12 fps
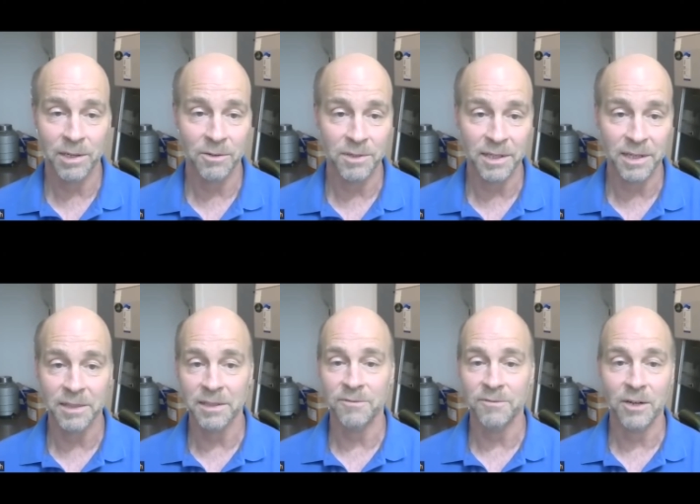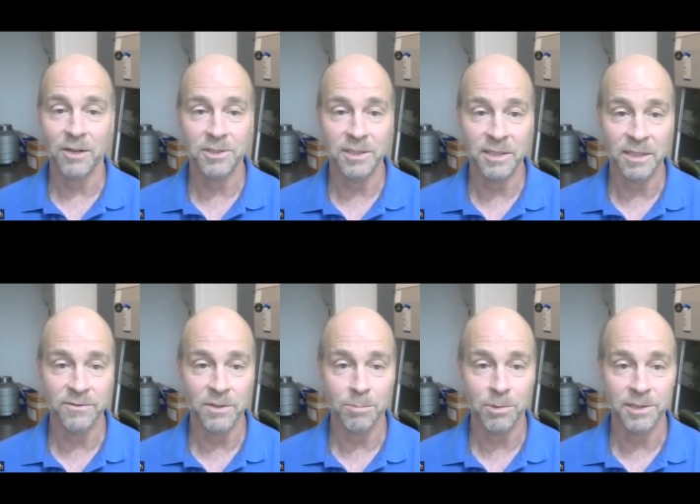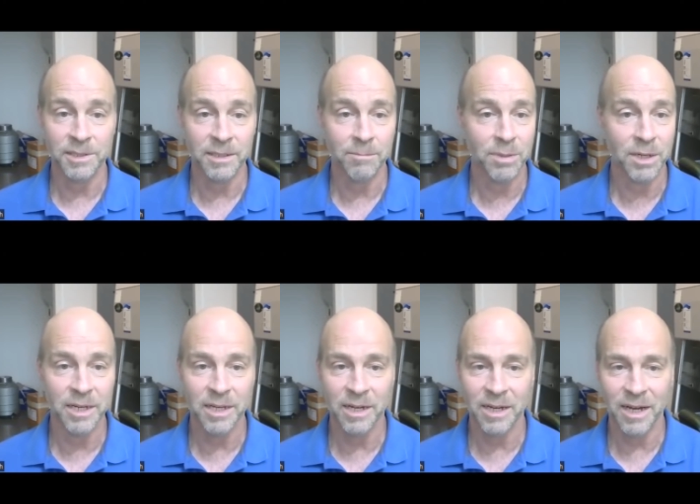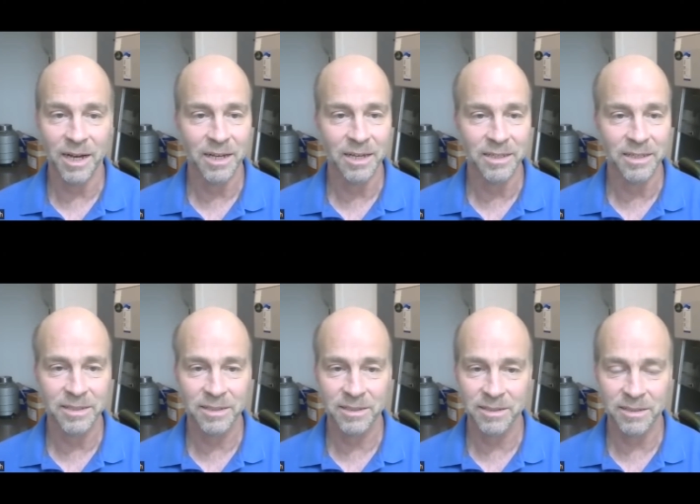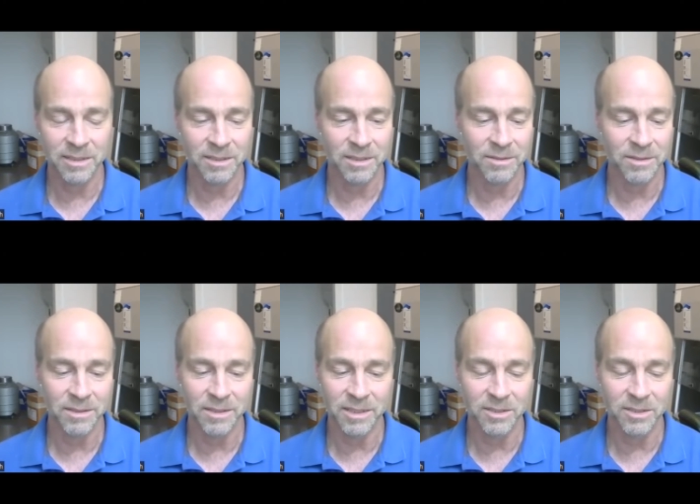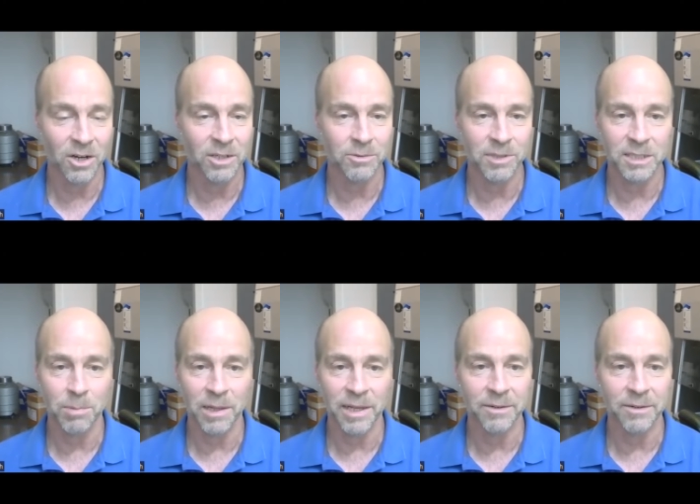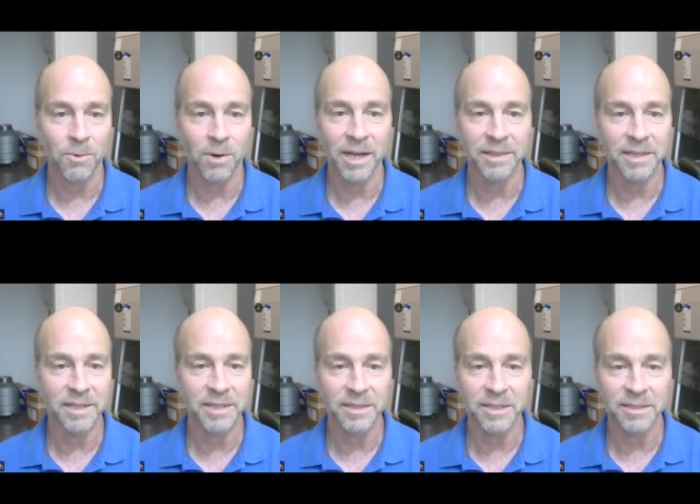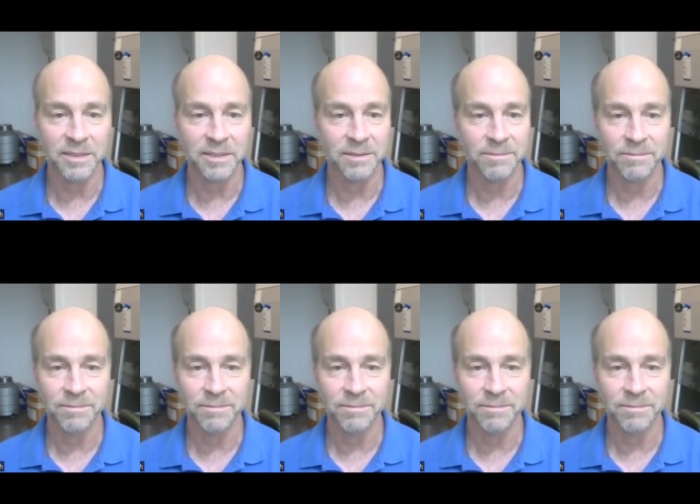I don't think Anthony Fauci is an evil person, but uh, it's, it, it's hard to explain why they did this.